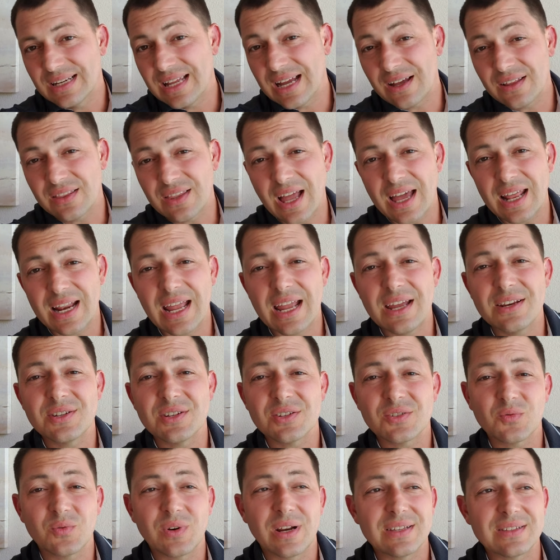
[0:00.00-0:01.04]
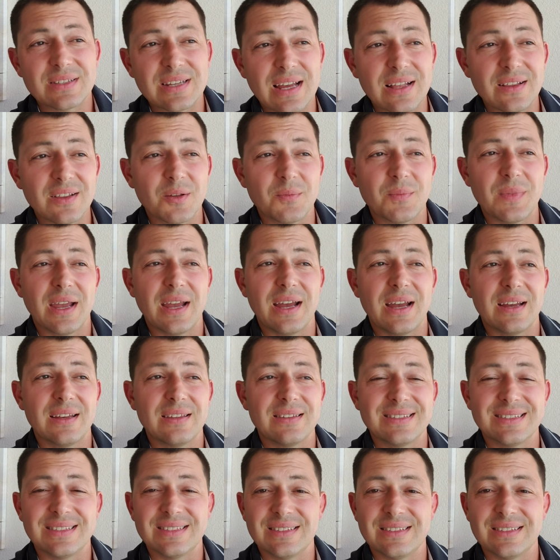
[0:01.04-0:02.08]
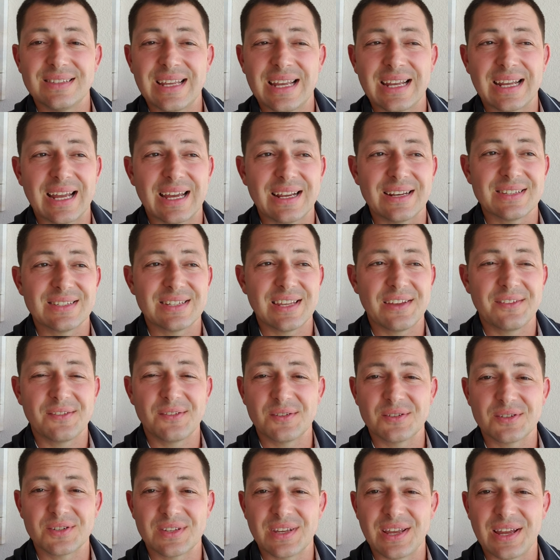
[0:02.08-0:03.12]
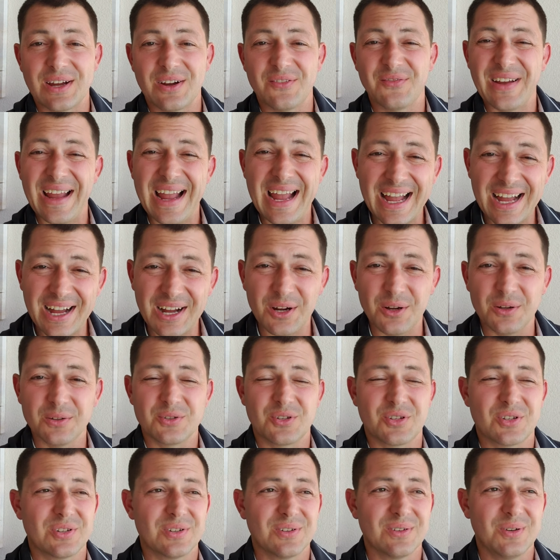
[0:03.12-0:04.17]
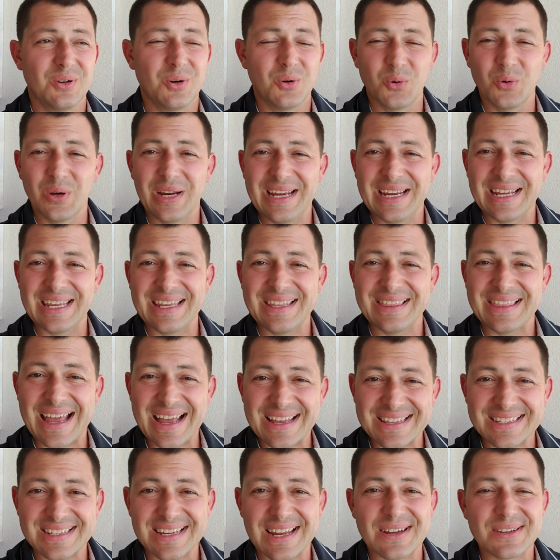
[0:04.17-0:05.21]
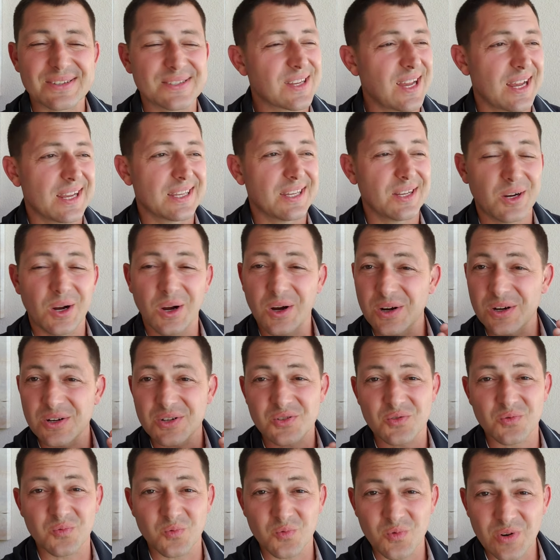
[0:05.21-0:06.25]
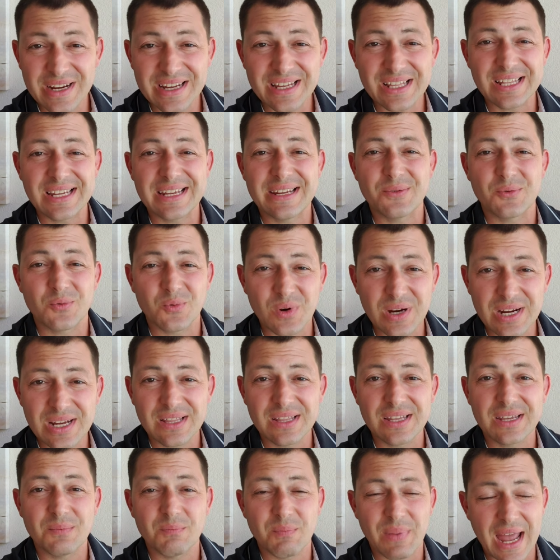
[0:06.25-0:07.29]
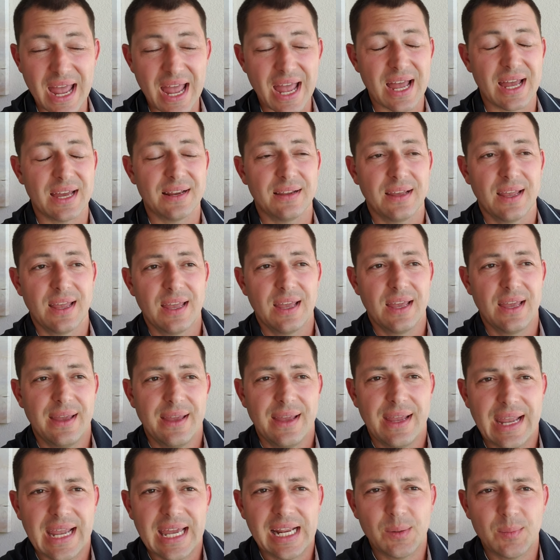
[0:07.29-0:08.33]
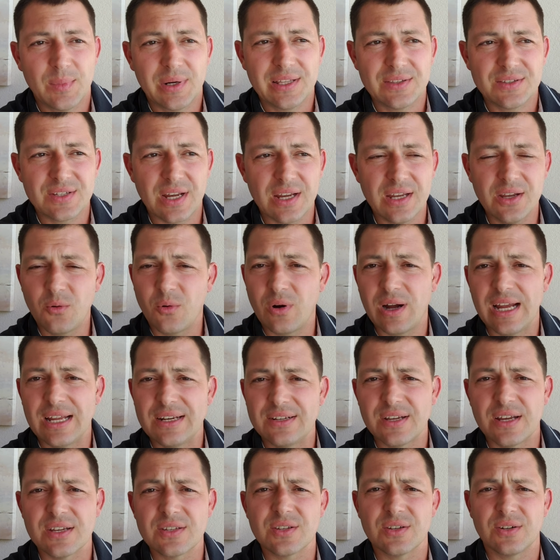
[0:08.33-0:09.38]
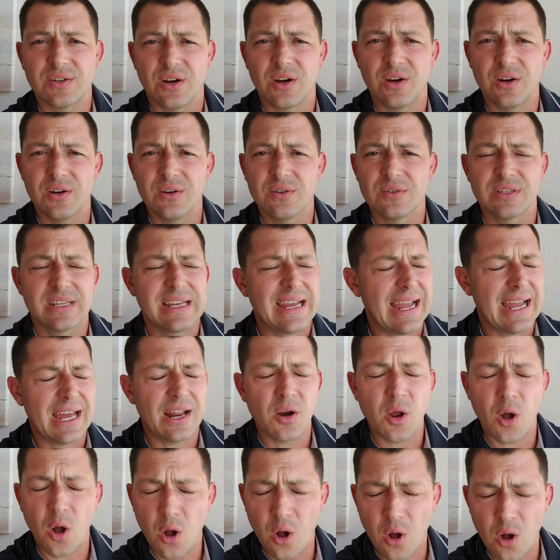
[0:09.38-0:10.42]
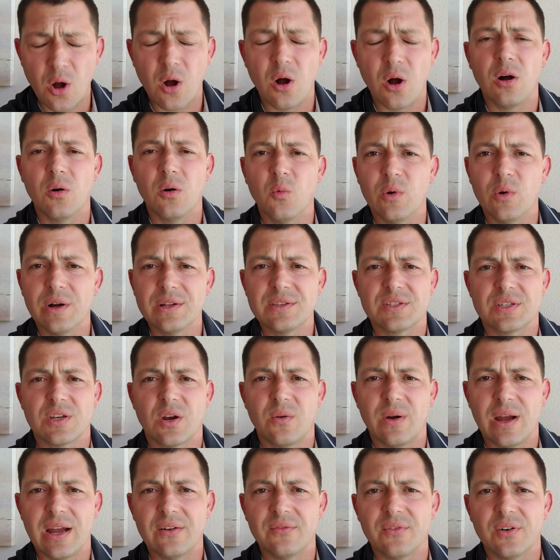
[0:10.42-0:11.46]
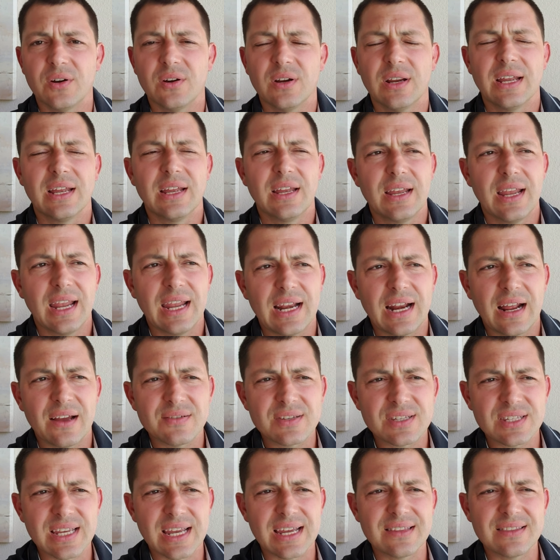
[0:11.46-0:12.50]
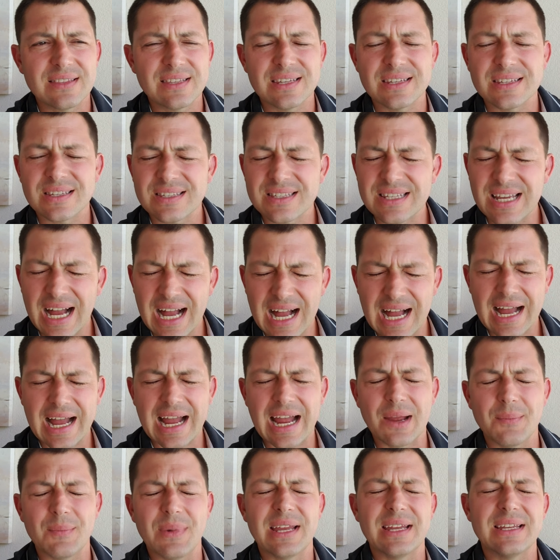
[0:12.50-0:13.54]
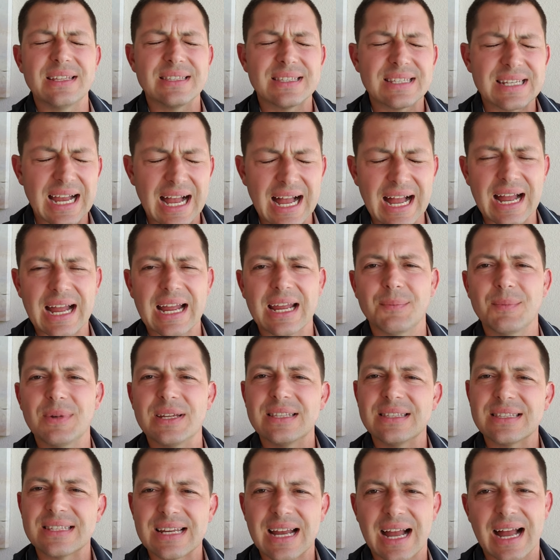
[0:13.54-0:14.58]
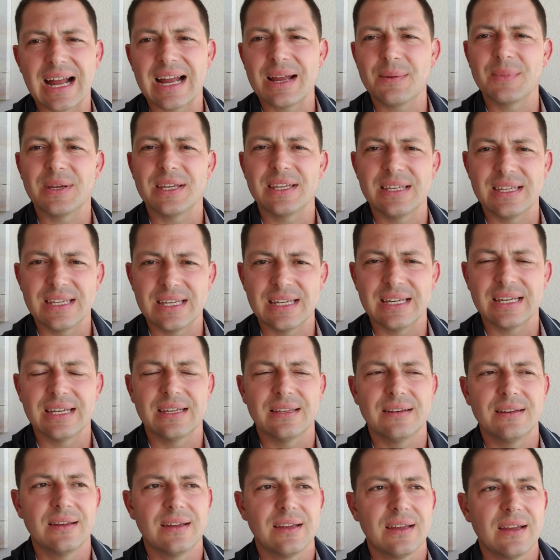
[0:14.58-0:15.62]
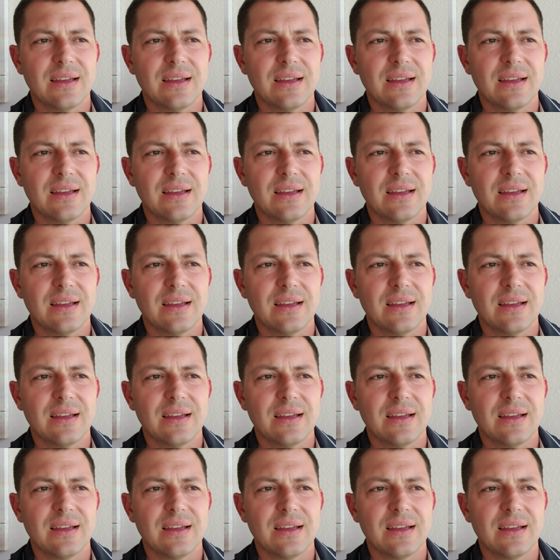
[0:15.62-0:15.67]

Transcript: Now, a lot of agents, when I tell them that, they kind of say to themselves, ouch, Ricky, that sounds like it hurts really, really bad. And I'm going to tell you why it doesn't hurt at all whatsoever. And I've said this time and time and time again.